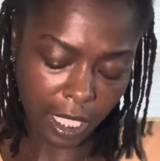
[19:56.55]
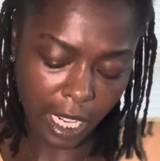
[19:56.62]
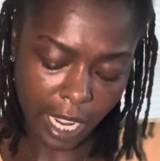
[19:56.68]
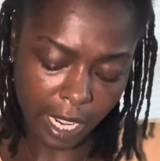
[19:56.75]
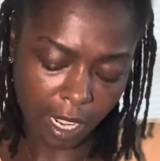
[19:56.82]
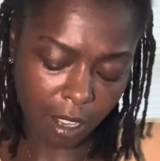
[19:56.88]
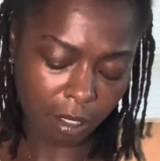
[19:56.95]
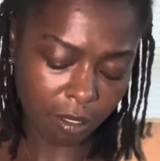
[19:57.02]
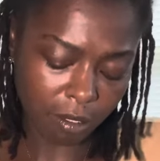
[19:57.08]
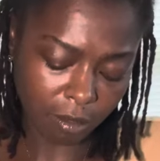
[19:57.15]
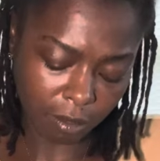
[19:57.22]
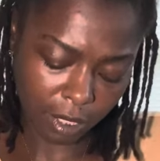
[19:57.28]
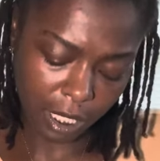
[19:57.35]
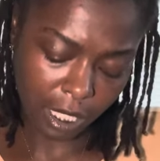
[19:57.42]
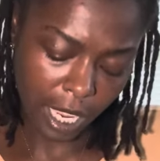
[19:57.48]
they gonna
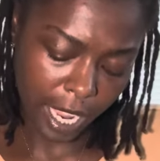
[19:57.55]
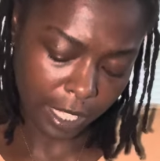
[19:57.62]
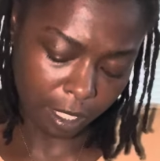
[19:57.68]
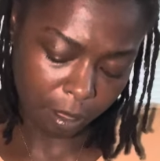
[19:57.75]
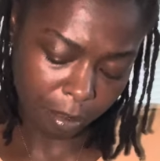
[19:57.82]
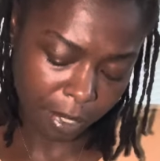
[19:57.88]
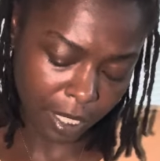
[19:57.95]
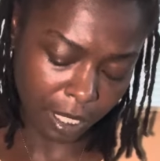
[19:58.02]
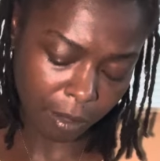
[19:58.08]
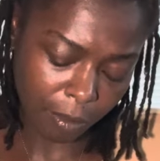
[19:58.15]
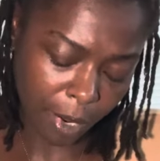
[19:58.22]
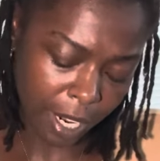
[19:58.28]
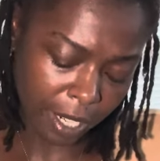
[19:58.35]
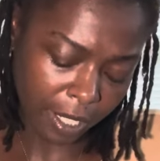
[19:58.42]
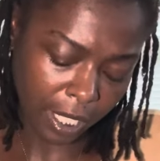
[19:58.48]
have to put some
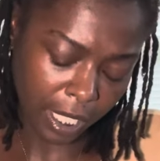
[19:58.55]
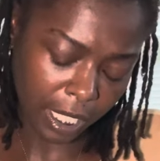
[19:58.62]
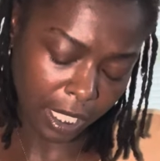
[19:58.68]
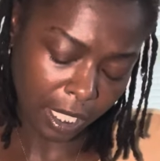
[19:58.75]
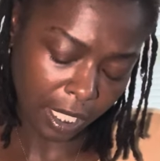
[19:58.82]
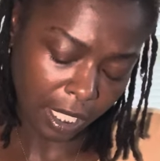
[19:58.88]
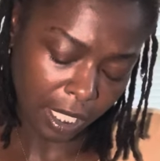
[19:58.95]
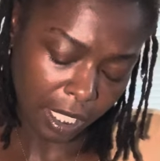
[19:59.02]
work in.